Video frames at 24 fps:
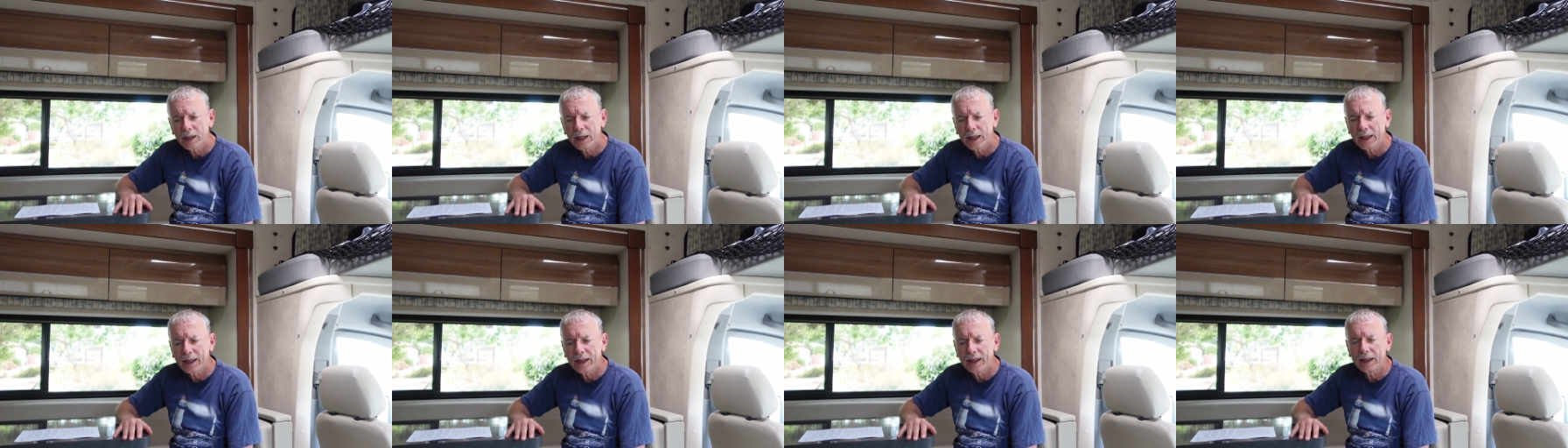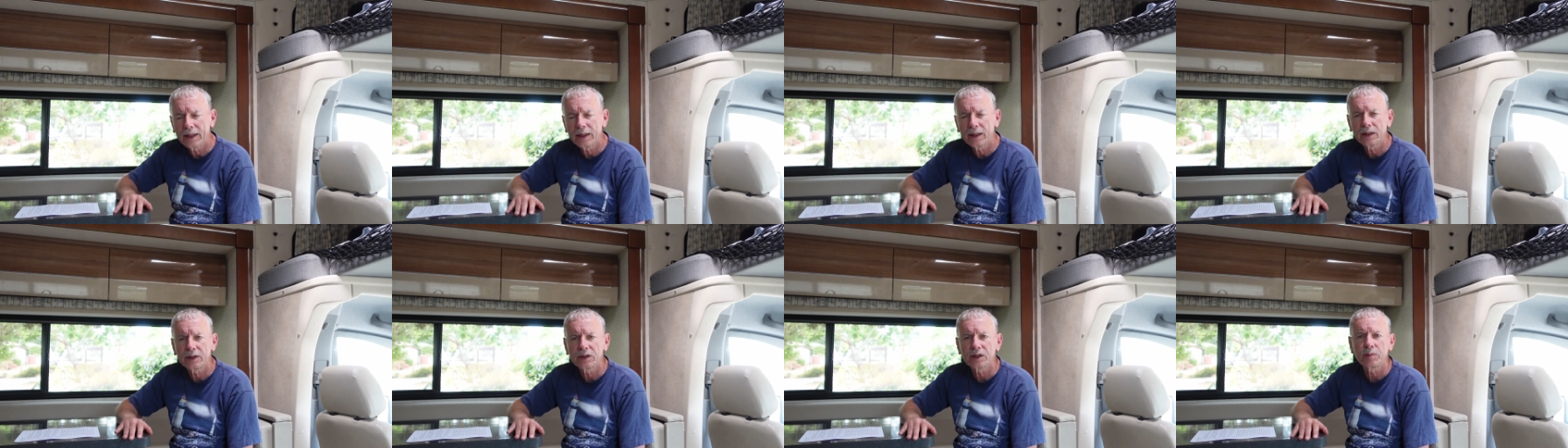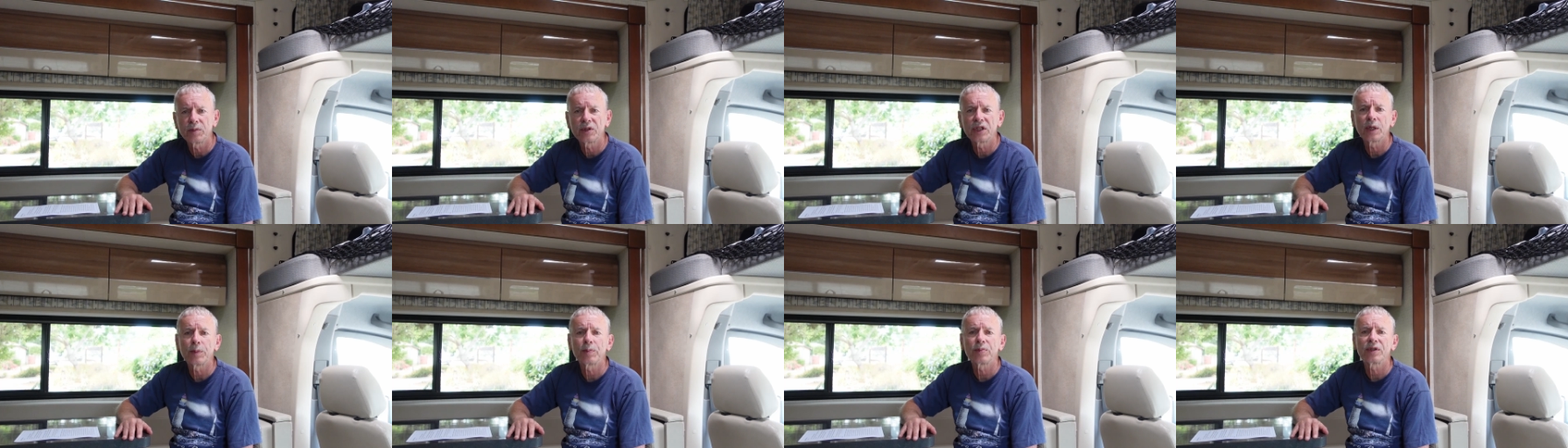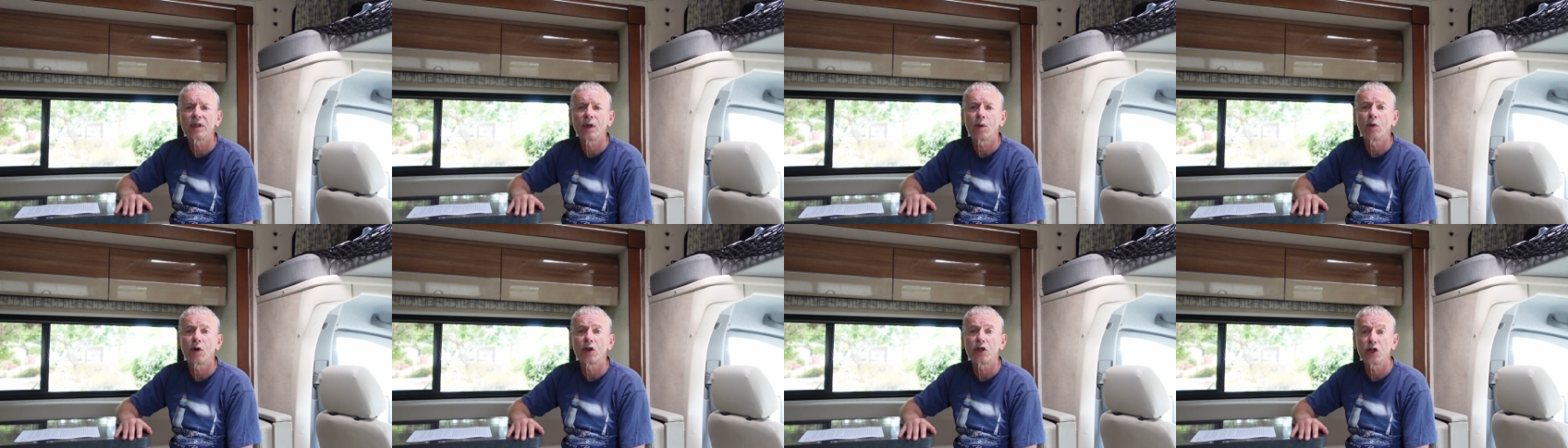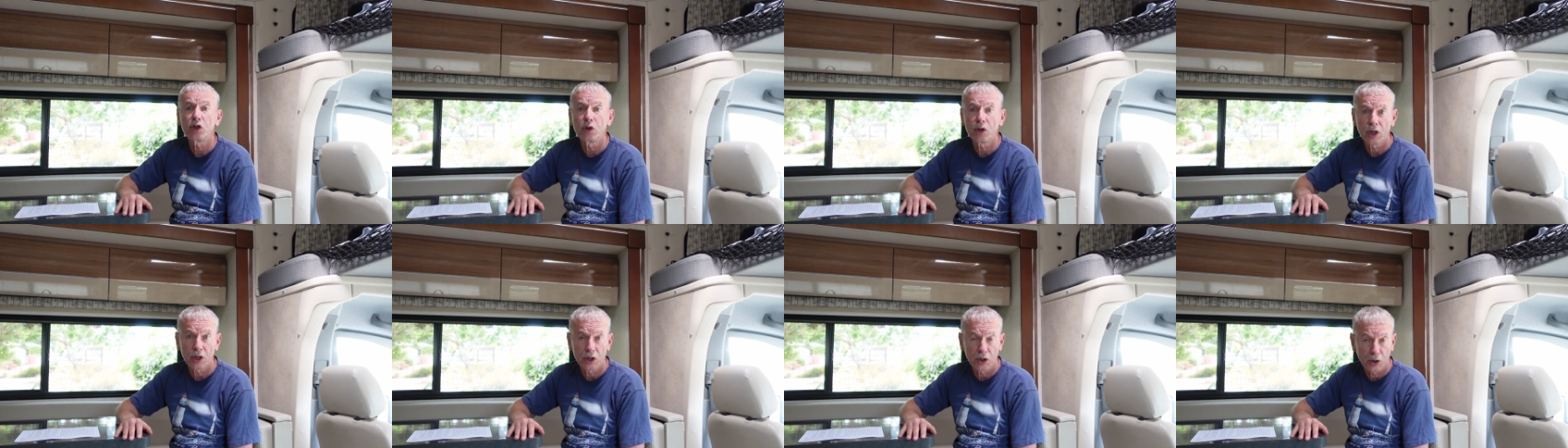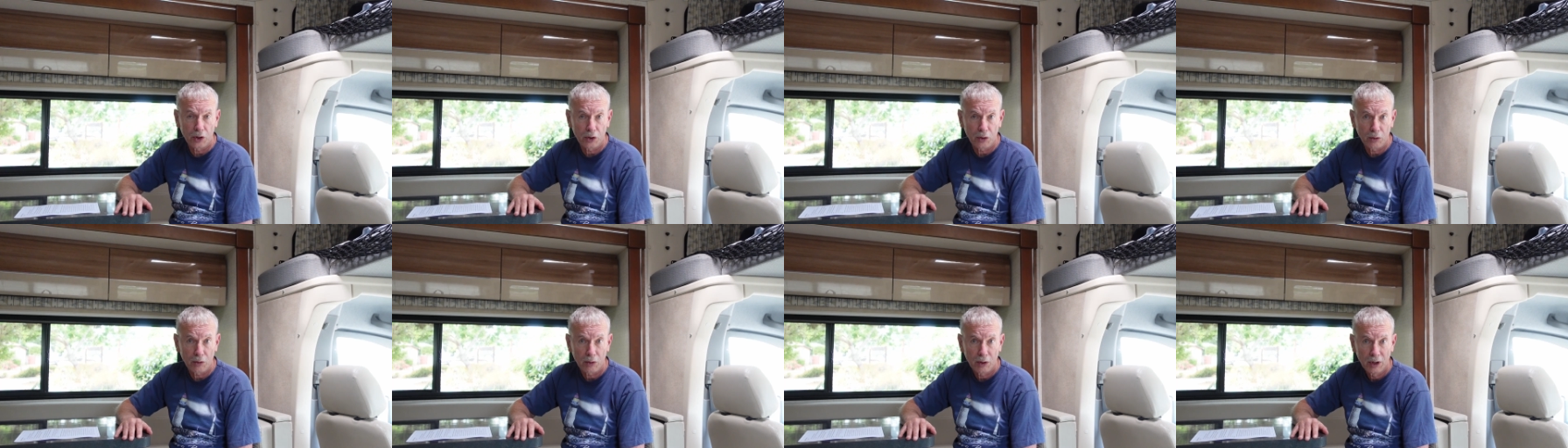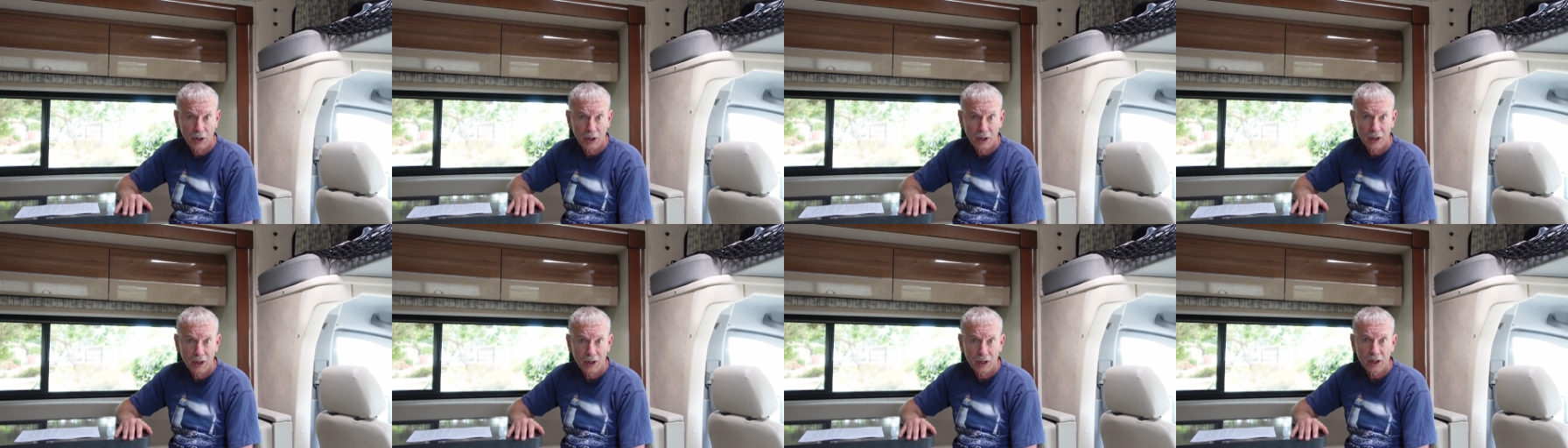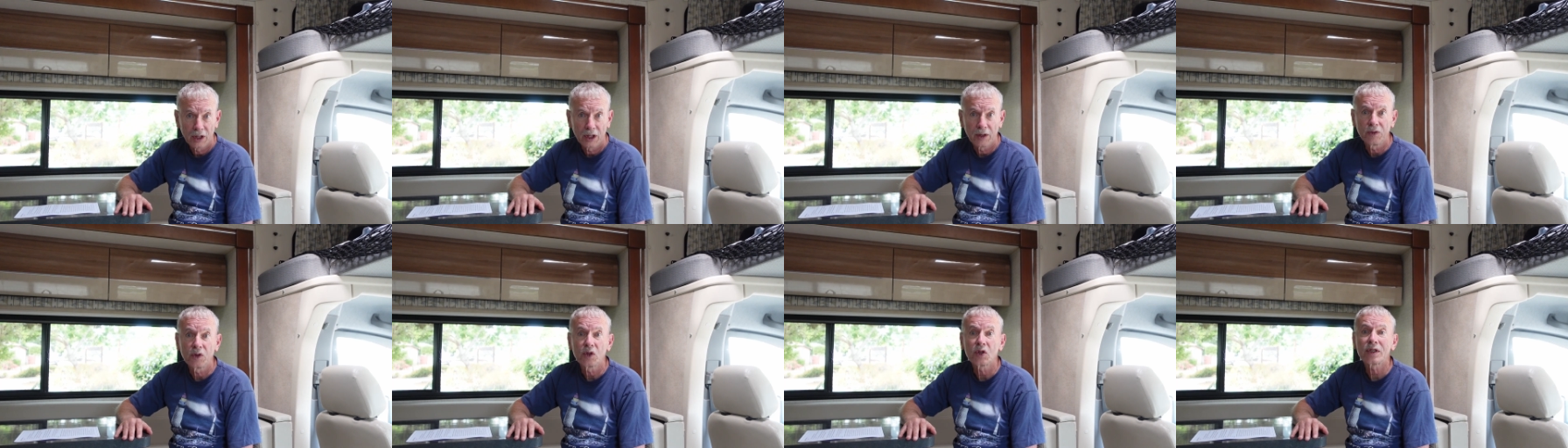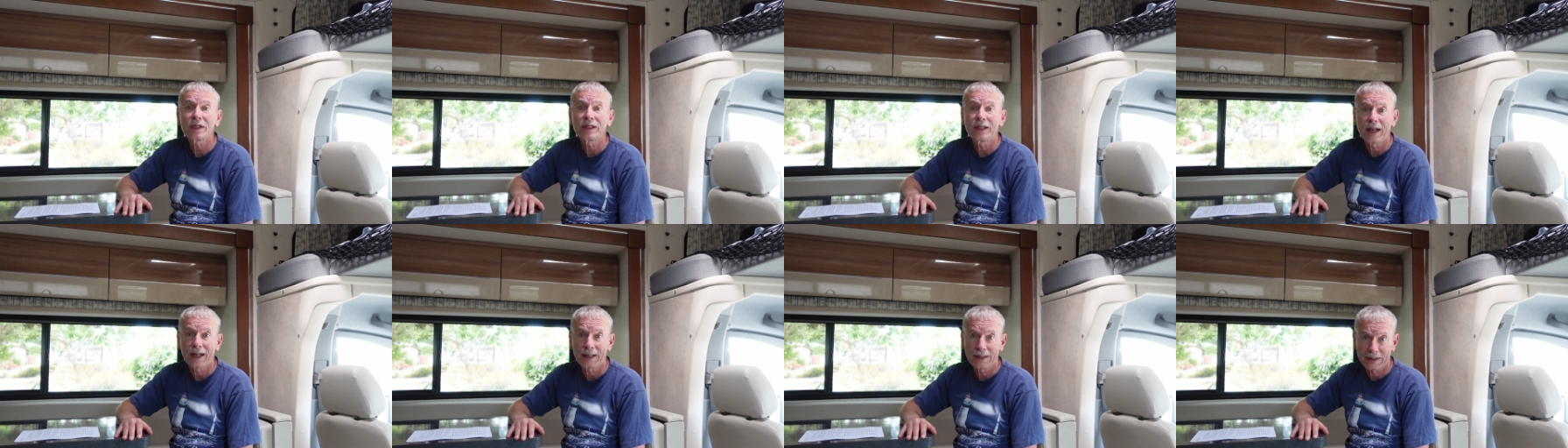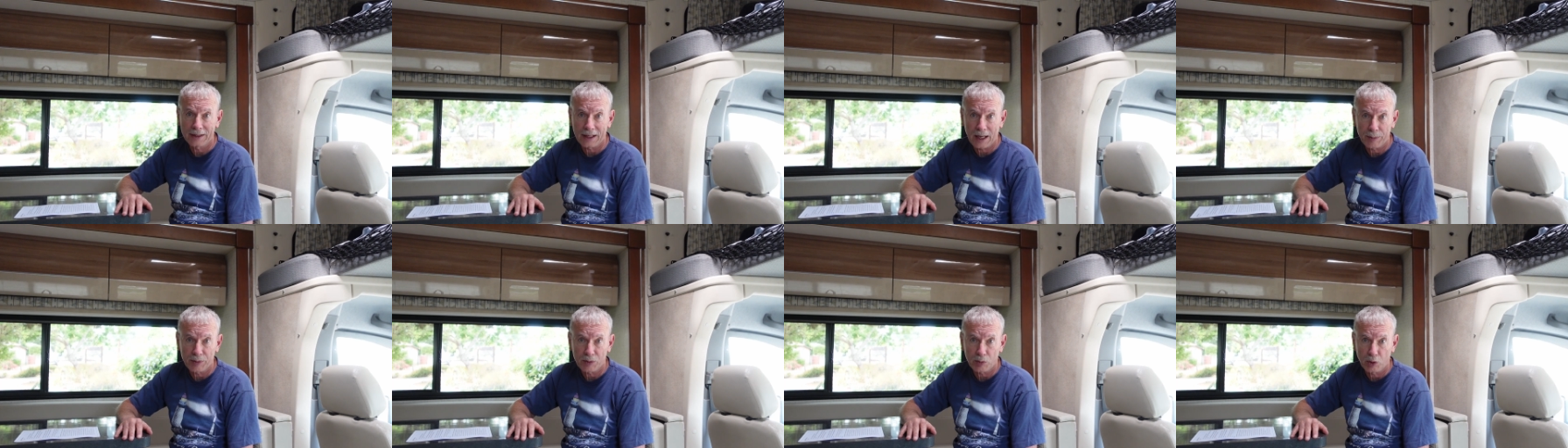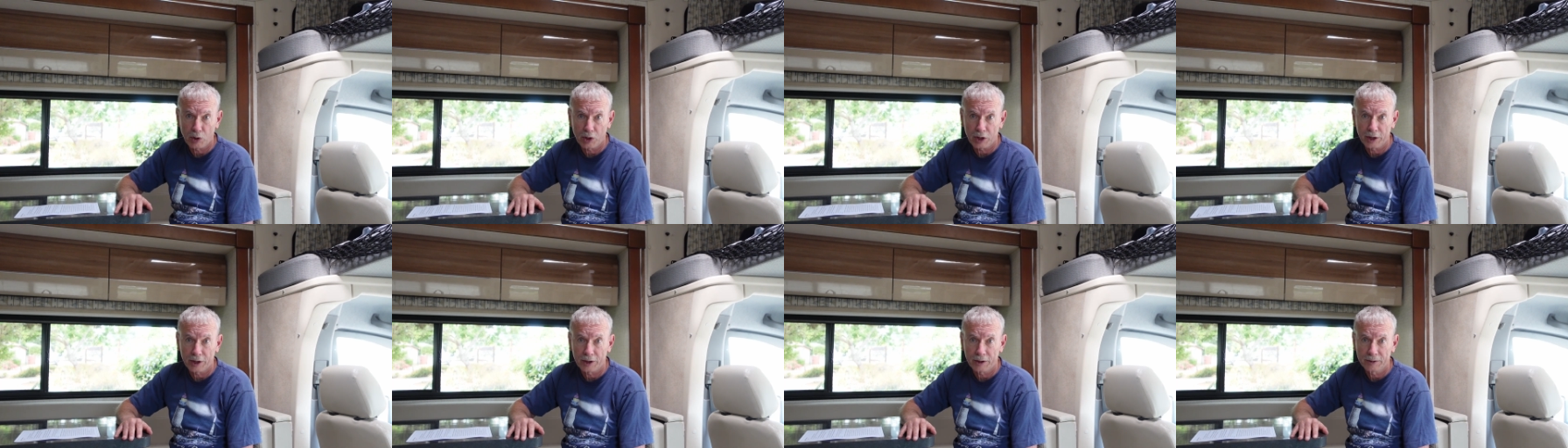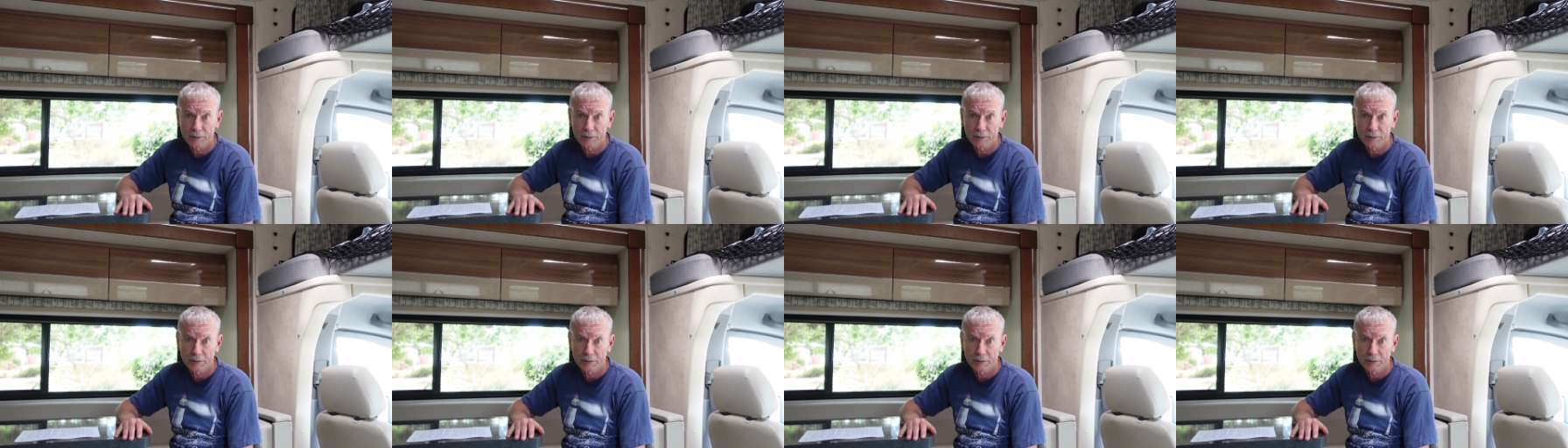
and some tips on what you can do if your slide stops working.